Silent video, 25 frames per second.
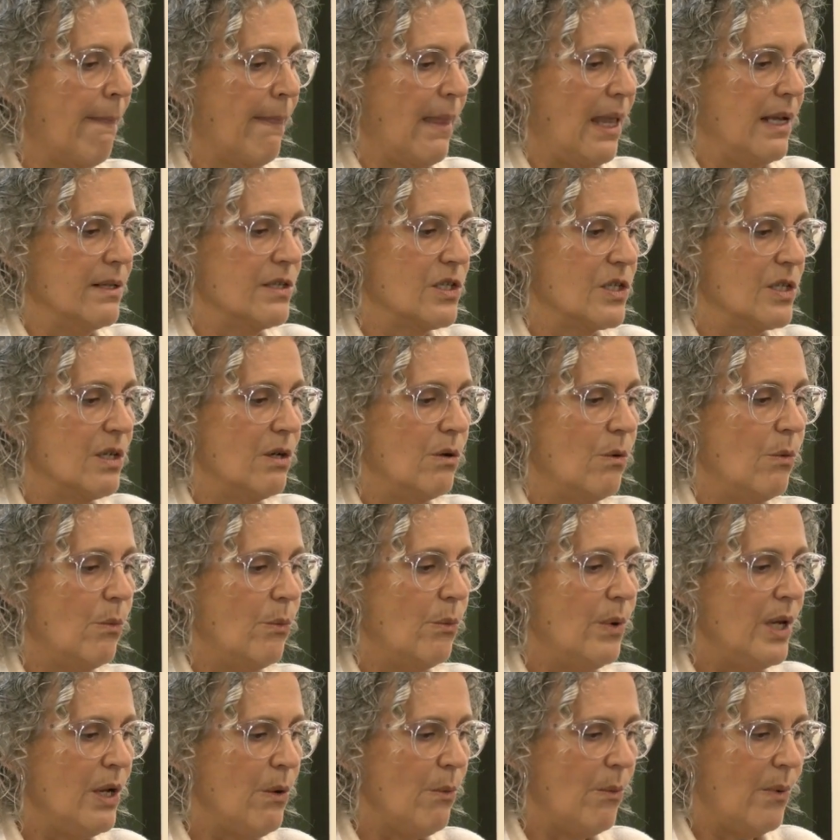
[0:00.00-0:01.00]
And so
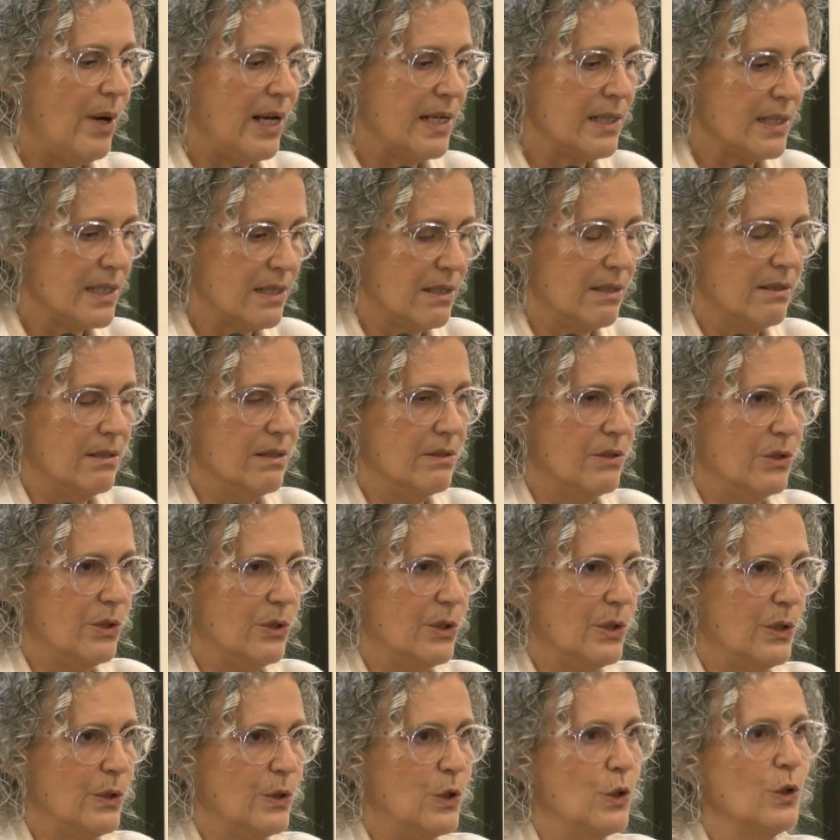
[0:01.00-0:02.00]
we went to
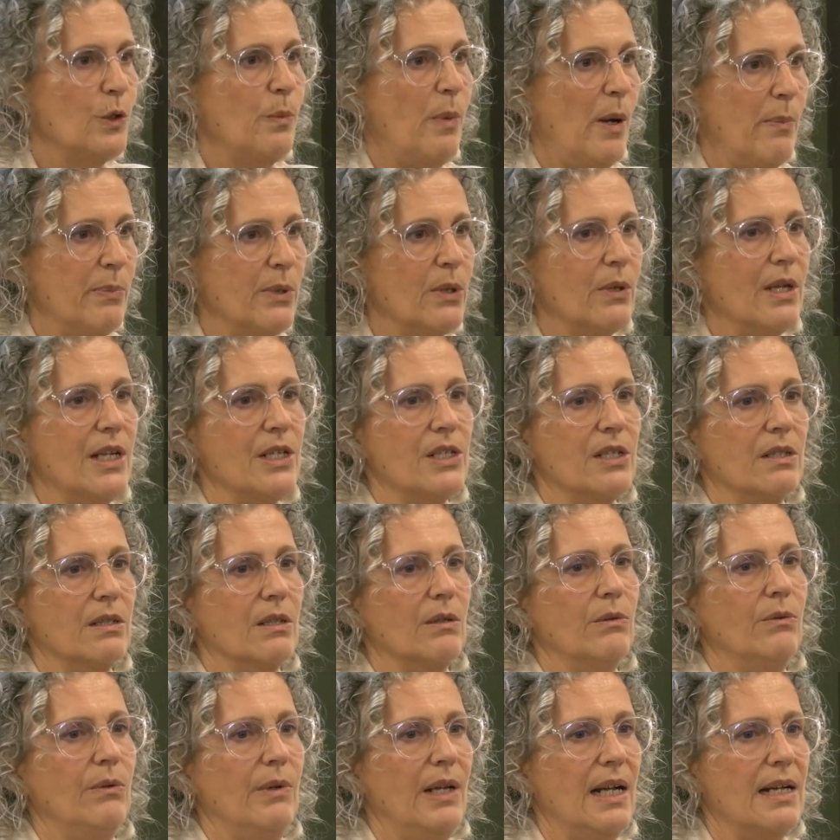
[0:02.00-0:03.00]
the population
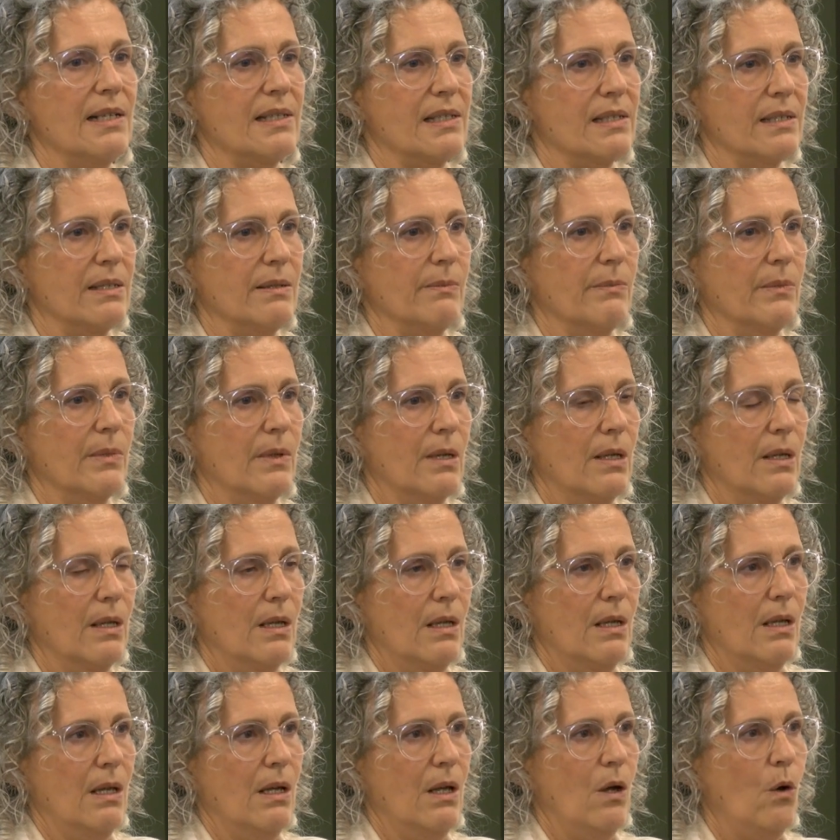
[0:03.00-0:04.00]
and we asked them,
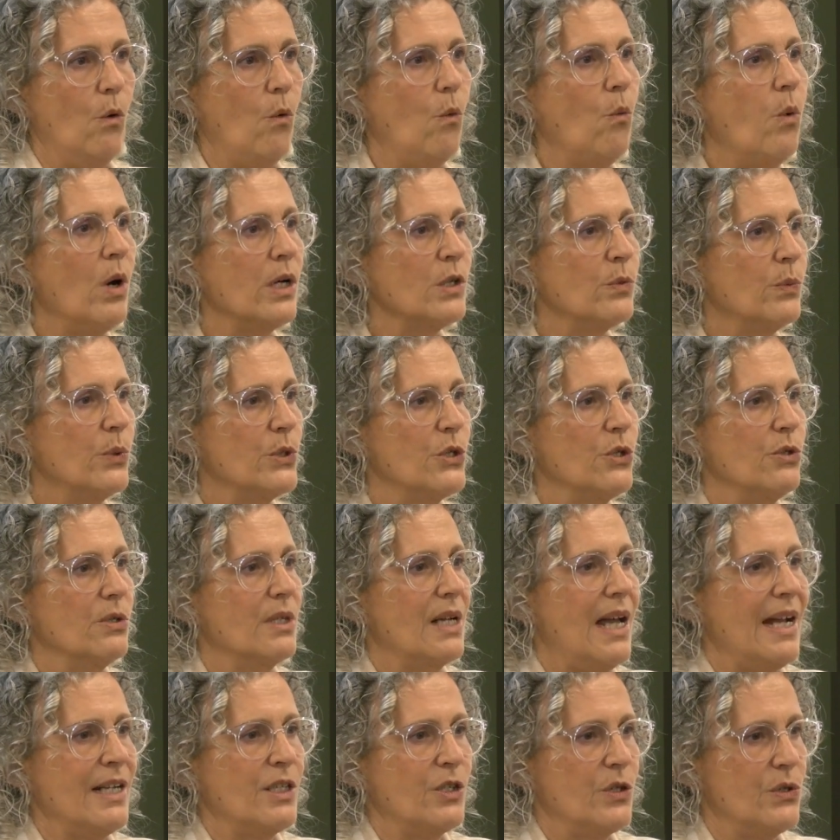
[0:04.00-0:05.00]
what would you
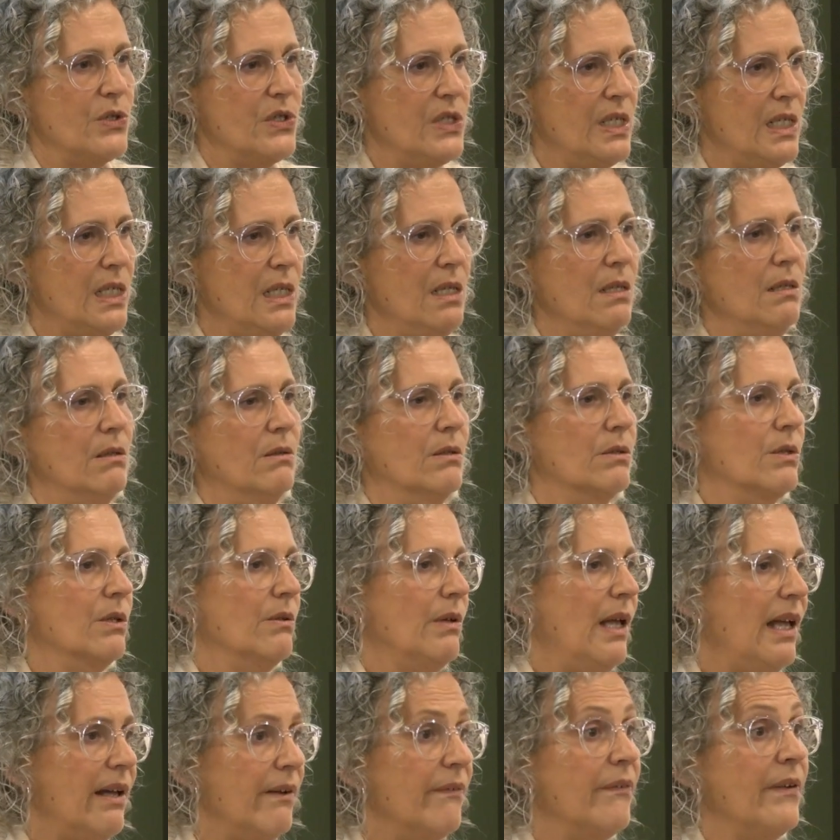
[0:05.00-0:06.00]
like to see or to
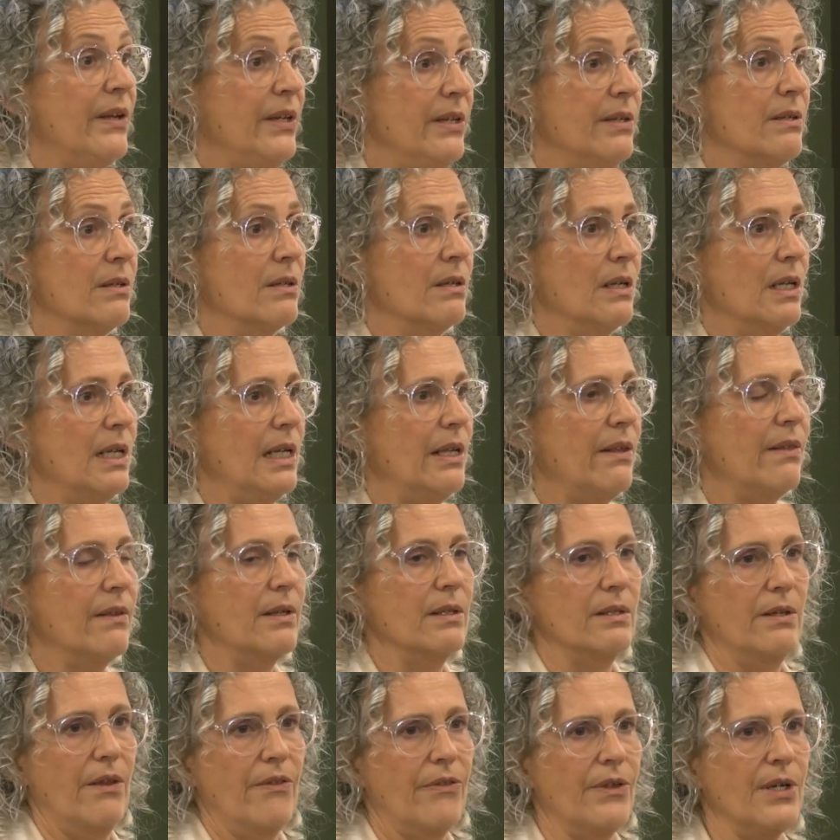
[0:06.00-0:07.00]
have here in
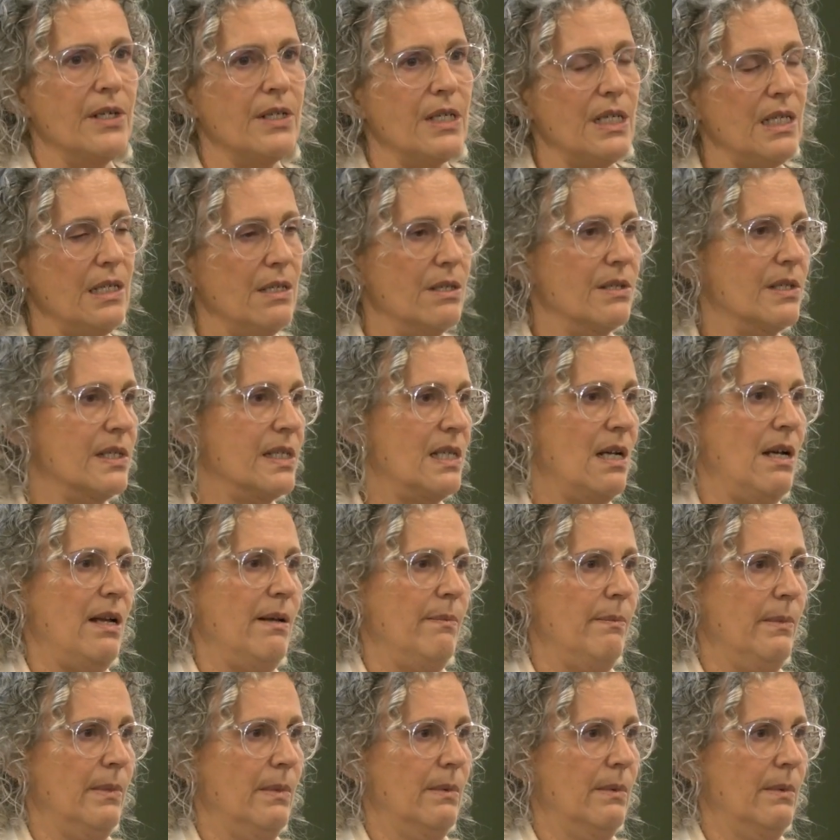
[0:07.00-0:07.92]
30 years' time?